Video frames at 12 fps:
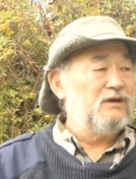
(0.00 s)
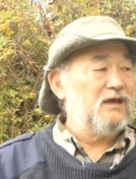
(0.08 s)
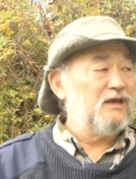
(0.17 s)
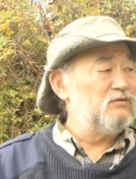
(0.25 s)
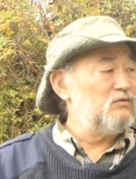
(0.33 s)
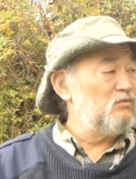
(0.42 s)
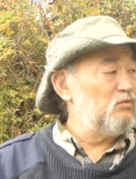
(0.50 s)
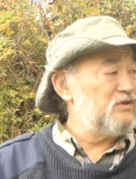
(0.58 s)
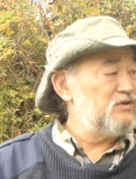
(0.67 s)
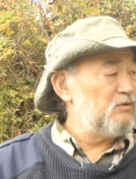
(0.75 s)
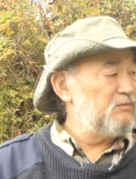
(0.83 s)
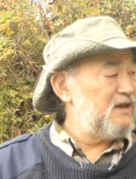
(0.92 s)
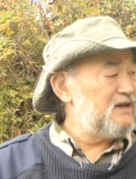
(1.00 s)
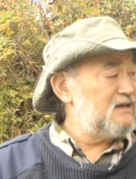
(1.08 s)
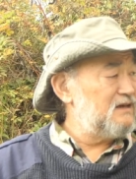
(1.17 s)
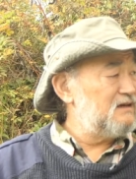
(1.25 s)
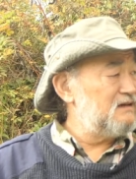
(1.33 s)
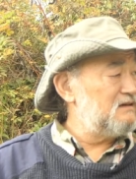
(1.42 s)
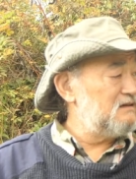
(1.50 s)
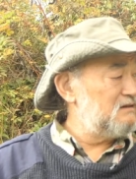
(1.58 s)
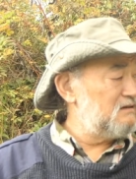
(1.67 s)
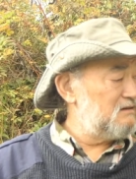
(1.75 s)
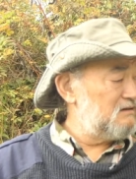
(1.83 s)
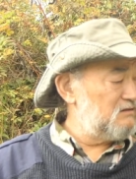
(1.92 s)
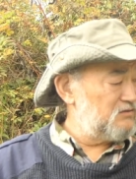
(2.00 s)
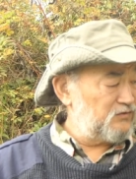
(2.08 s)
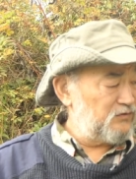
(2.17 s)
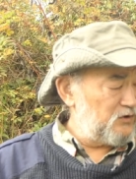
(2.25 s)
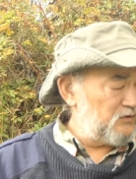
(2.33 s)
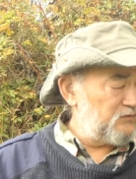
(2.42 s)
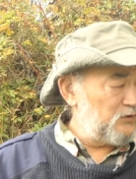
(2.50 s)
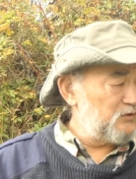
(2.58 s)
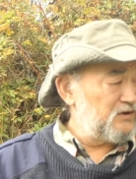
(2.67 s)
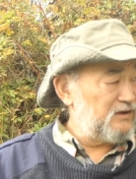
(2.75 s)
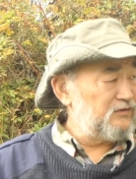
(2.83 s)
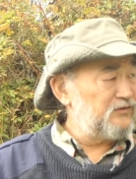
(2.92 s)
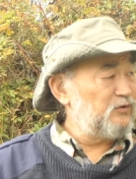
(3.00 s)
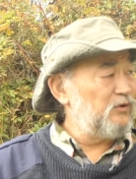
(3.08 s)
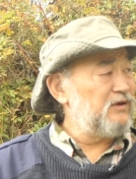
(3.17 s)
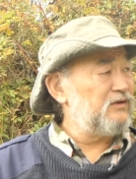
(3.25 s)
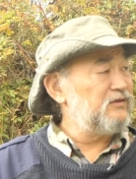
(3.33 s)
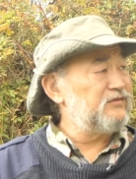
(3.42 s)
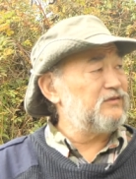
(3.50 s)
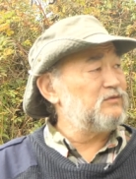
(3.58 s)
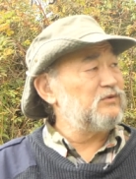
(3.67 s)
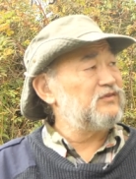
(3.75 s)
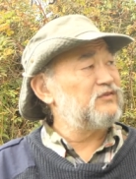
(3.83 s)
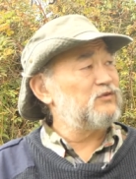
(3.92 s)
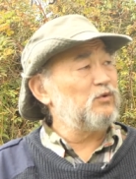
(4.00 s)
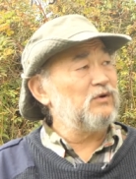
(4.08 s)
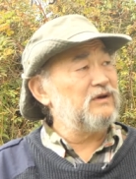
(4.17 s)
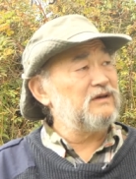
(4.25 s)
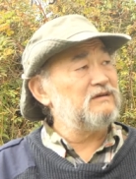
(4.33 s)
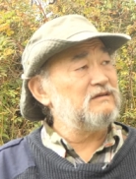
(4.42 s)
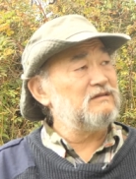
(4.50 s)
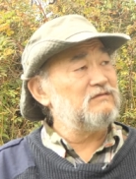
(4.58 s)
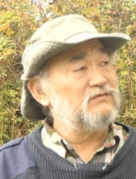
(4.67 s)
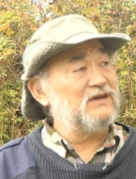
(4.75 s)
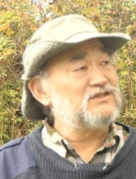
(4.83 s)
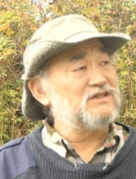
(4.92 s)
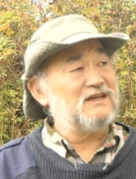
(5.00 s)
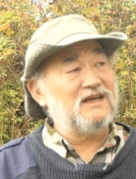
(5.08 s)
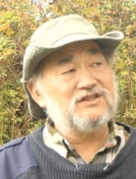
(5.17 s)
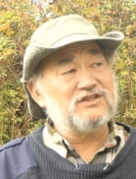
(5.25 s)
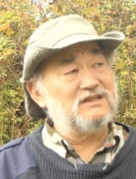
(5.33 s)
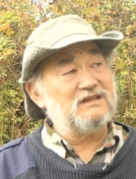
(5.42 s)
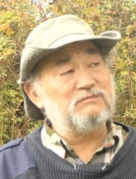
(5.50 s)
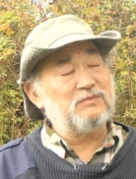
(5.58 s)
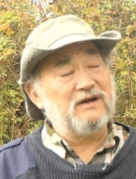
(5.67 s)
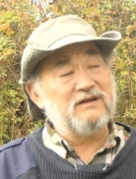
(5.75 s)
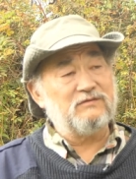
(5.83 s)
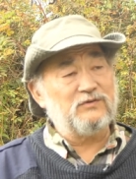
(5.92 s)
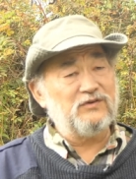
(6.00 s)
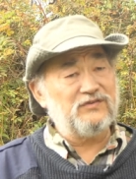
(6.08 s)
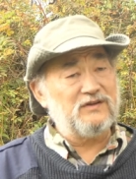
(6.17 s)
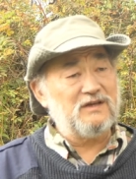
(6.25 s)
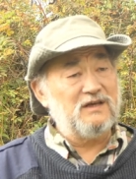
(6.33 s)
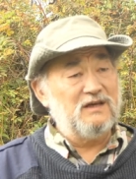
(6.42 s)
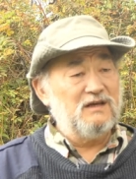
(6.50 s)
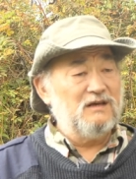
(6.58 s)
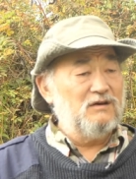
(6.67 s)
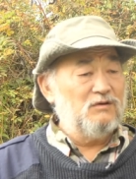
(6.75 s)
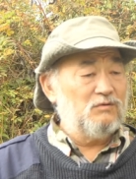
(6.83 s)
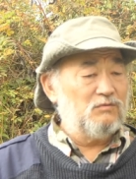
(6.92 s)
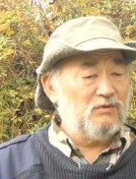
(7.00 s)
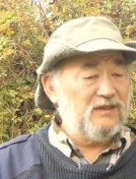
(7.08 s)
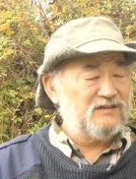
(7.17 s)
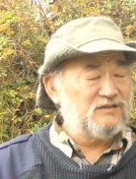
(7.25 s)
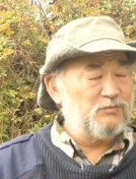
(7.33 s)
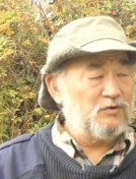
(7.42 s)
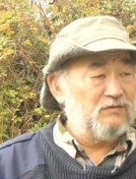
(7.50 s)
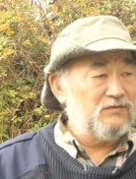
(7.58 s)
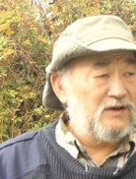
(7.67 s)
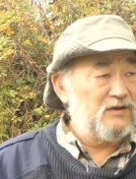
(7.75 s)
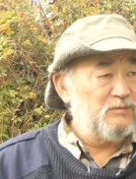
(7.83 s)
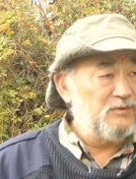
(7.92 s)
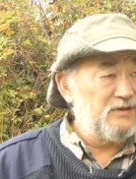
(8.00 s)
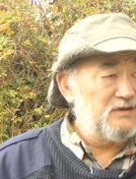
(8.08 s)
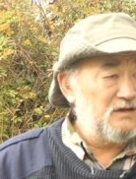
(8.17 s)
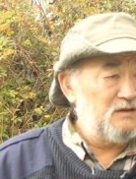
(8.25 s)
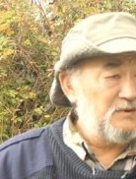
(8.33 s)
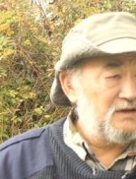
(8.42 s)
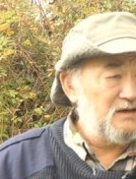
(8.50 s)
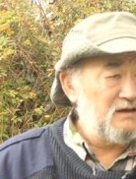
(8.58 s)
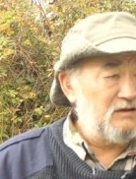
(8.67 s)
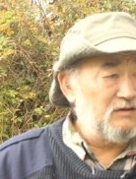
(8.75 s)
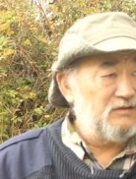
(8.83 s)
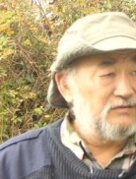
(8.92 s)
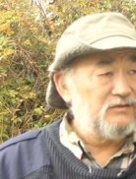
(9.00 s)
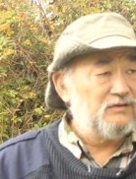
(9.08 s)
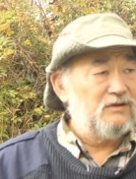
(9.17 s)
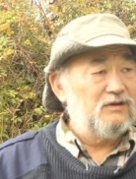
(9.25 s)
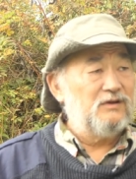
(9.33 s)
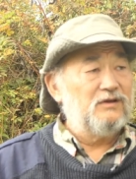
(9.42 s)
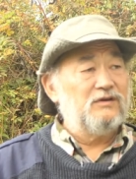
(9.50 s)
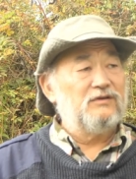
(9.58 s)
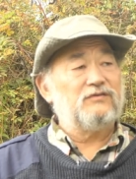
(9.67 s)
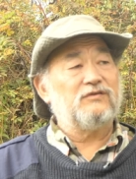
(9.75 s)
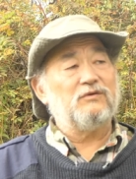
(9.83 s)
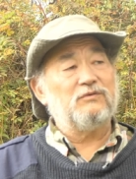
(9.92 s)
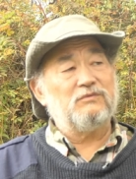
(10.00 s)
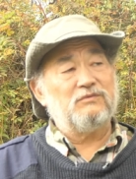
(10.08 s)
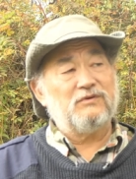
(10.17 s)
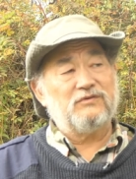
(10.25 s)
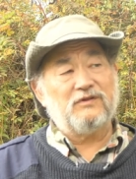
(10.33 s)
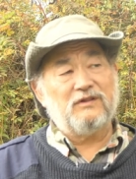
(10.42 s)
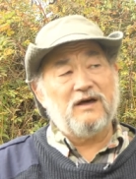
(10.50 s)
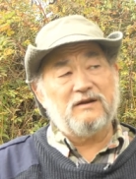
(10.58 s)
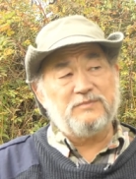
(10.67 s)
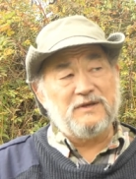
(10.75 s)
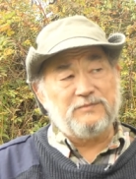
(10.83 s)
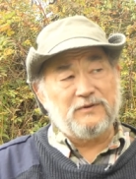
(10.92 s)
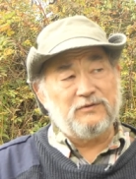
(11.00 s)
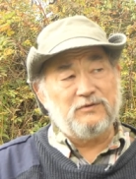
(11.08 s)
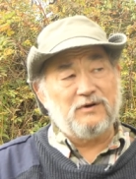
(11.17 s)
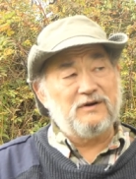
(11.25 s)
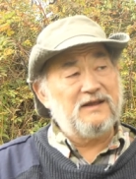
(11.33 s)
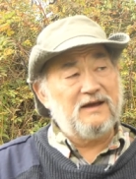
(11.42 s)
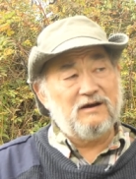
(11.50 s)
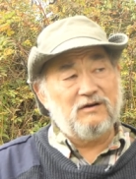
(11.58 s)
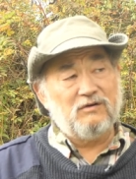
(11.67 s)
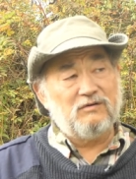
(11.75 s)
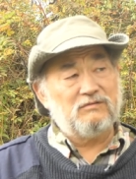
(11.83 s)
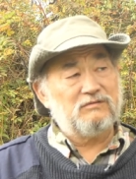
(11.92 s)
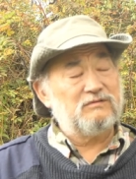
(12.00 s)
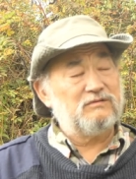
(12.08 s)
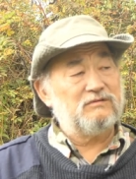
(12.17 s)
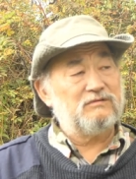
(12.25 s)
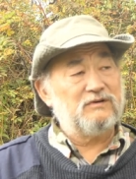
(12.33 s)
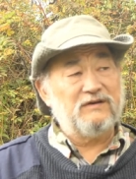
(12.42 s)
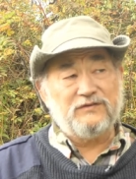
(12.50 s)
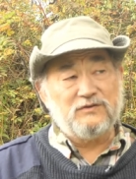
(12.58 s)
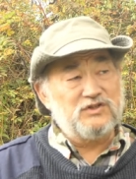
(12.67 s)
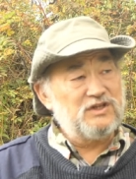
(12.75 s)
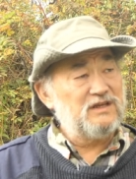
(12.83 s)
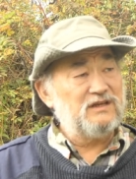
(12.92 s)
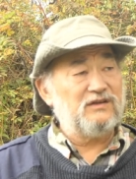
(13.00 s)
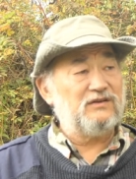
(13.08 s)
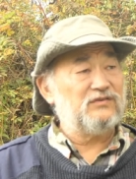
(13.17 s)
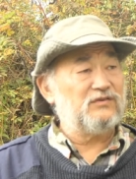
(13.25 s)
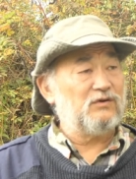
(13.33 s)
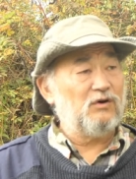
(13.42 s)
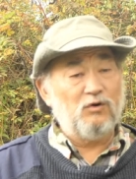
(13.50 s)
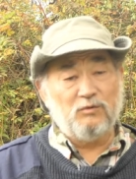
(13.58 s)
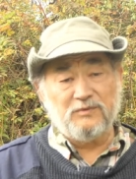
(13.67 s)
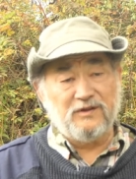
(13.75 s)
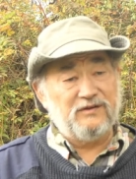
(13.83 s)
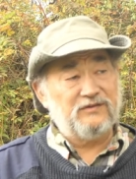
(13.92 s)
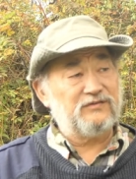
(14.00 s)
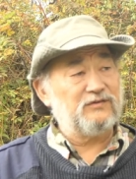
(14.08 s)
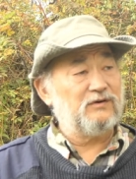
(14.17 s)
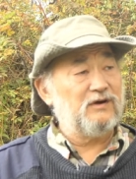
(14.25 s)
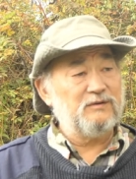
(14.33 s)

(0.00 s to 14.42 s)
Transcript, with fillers: And when you're making fertile soils and restoring vegetation and biodiversity, well, that's more valuable than anybody else. So there's a lot of people who are now refugees or homeless or